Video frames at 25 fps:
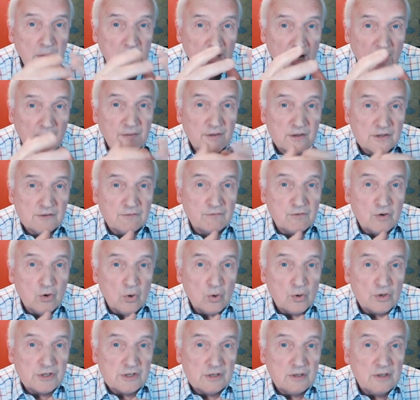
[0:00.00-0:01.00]
But others, of
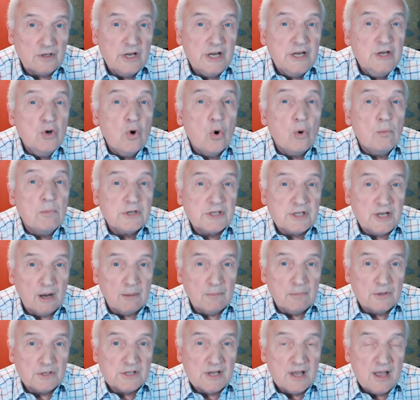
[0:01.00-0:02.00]
course, enormous
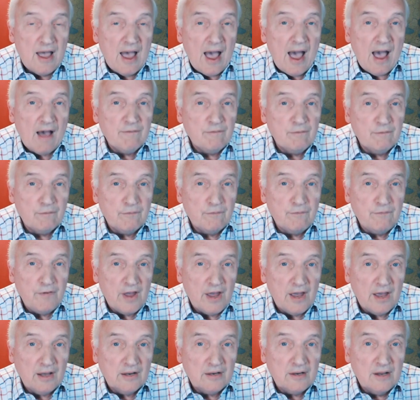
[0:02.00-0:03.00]
numbers haven't
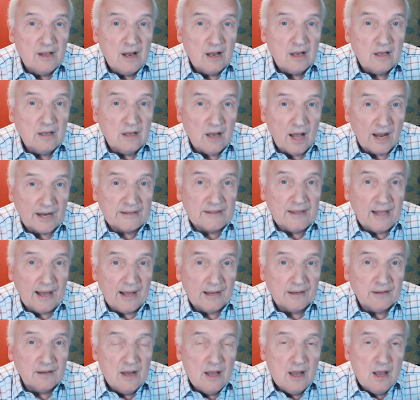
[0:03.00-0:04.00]
fared like
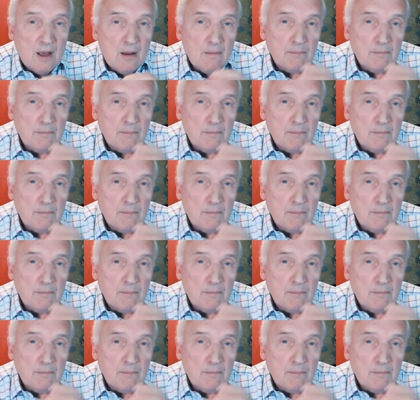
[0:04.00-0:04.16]
that.